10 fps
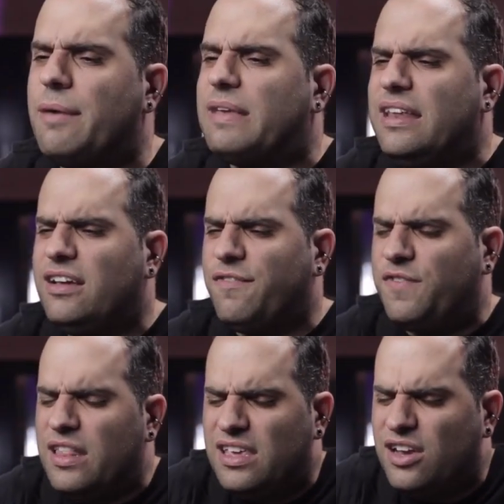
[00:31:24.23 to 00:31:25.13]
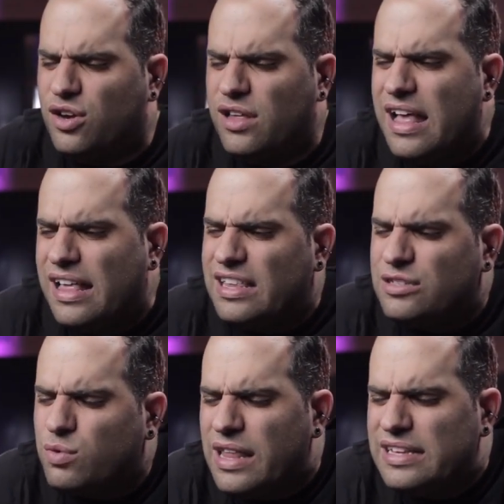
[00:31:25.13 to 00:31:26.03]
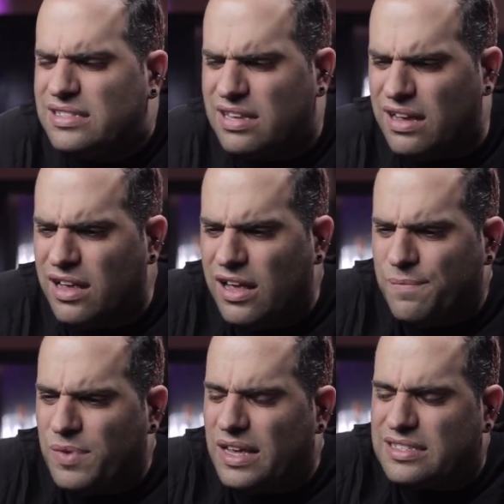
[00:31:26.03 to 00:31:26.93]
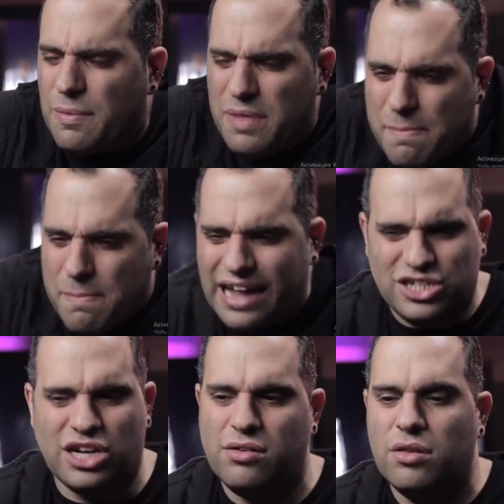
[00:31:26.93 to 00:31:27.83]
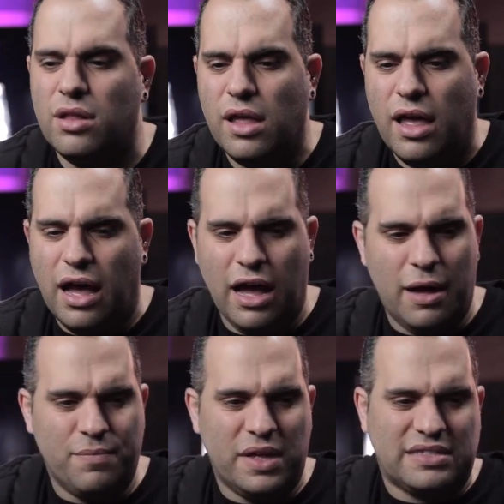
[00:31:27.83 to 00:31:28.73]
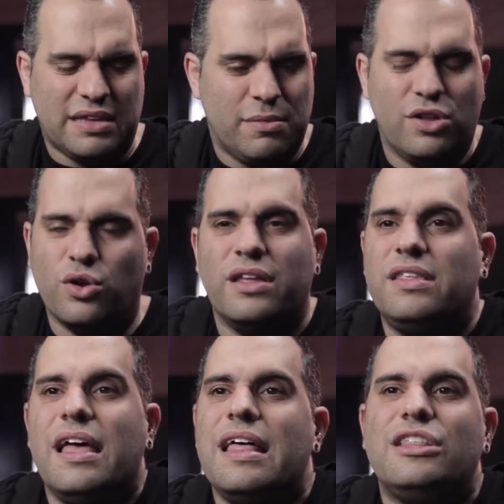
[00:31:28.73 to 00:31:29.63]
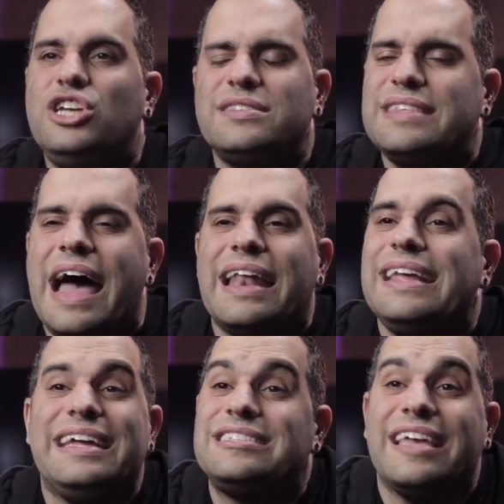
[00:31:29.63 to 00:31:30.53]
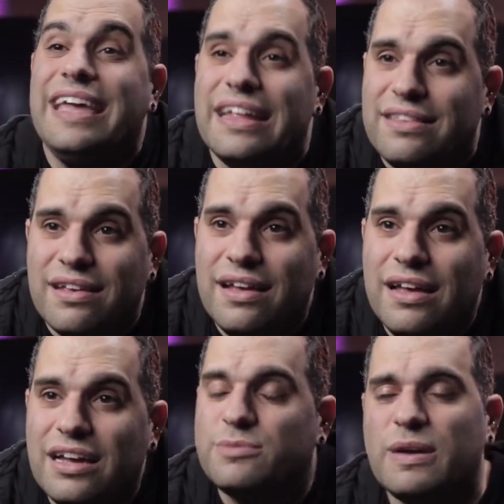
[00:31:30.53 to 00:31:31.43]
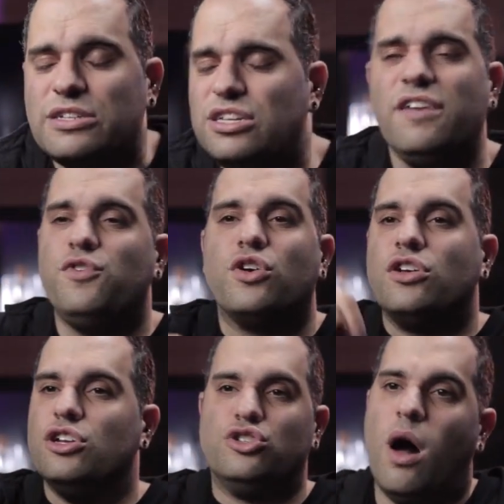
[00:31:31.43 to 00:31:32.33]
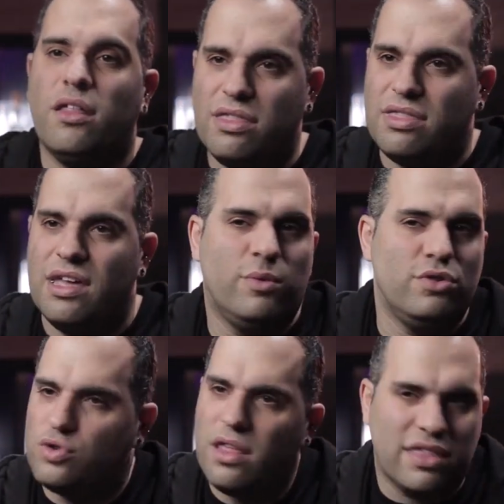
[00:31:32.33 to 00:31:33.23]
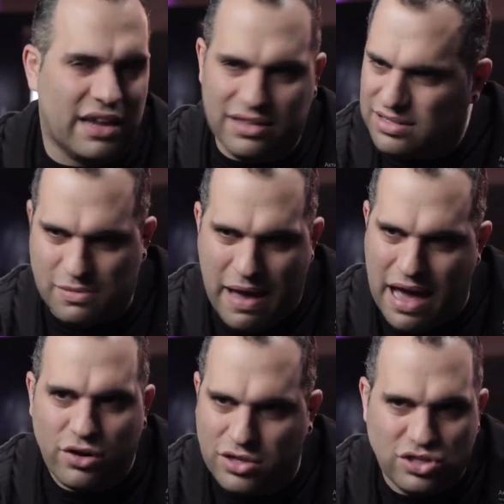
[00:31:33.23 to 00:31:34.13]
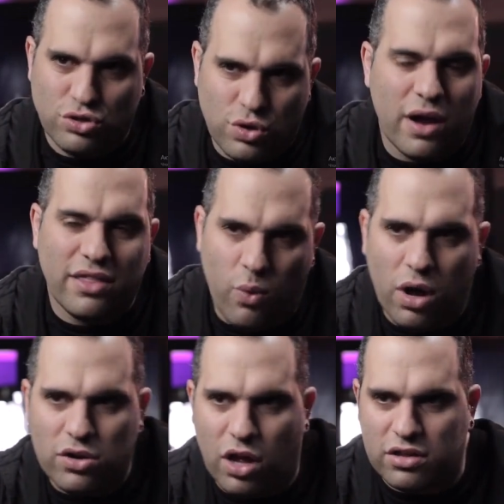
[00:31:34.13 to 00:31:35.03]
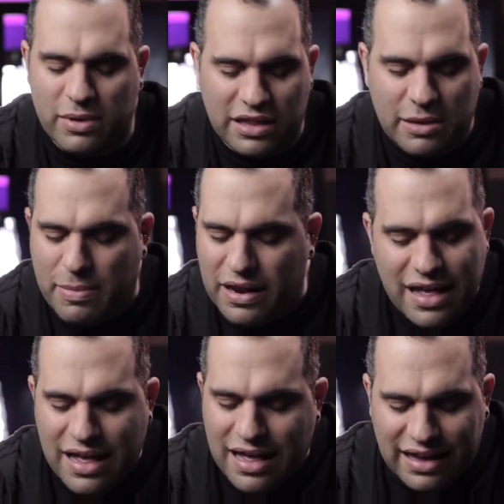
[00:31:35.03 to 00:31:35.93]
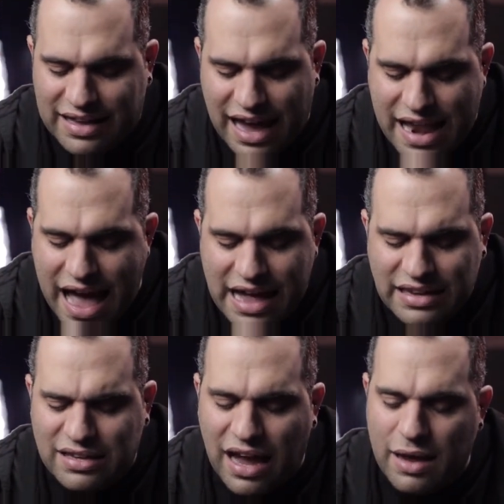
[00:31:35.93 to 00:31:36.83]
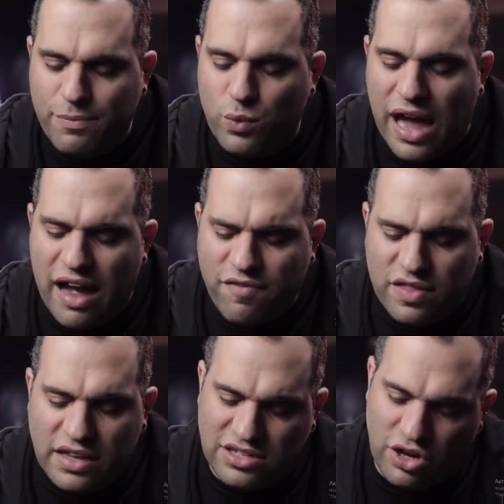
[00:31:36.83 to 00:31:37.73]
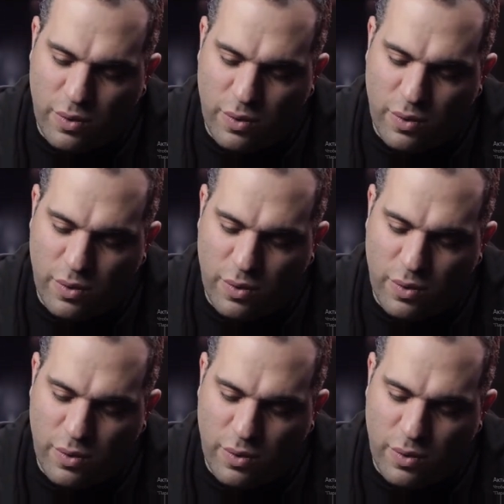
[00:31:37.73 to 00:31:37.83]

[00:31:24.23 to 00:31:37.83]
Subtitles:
I'm getting a feeling here, this relates to, it's something magical. It's something, just that, it's a hit. Especially if you're going to draw the thing. When you draw the thing, it doesn't matter because you're drawing the wand ultimately. But again, anytime we have things here